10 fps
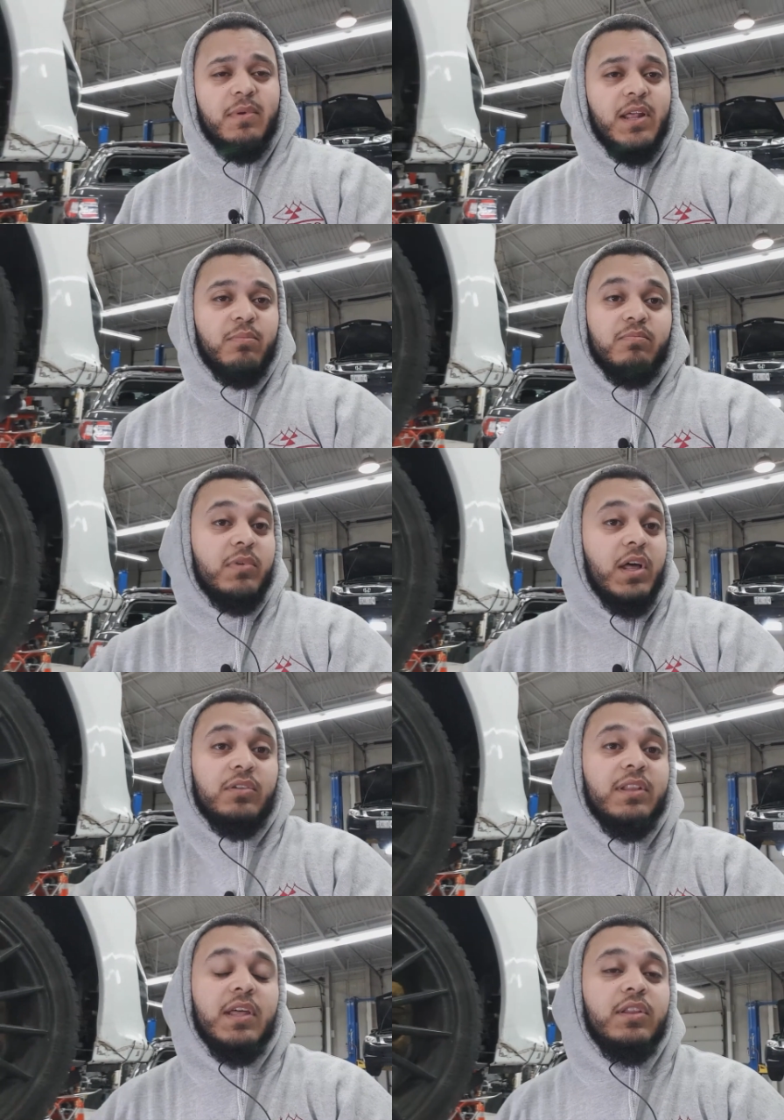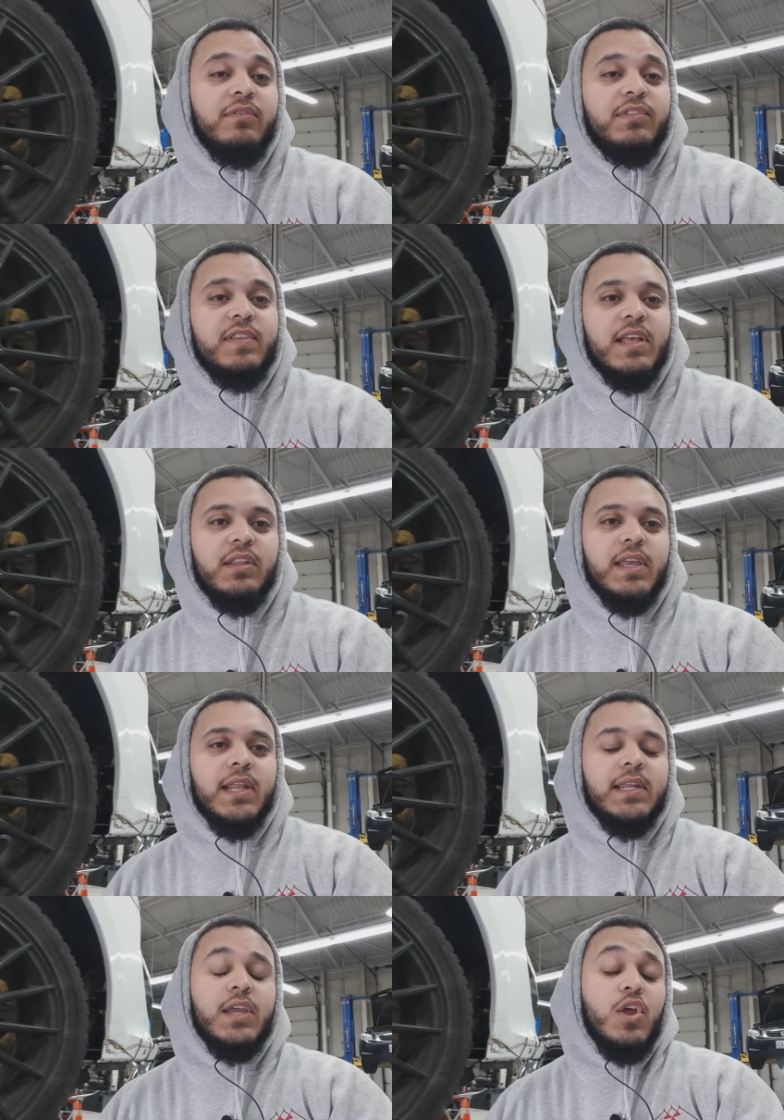and I'll love to take a look
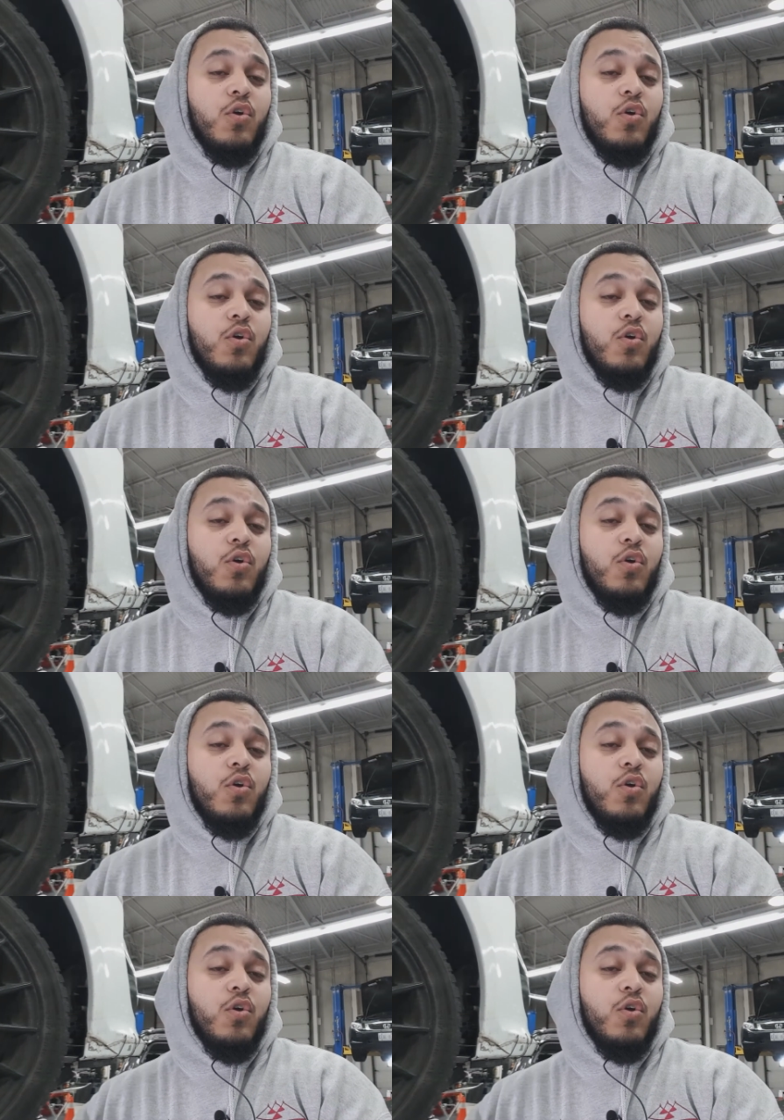at it,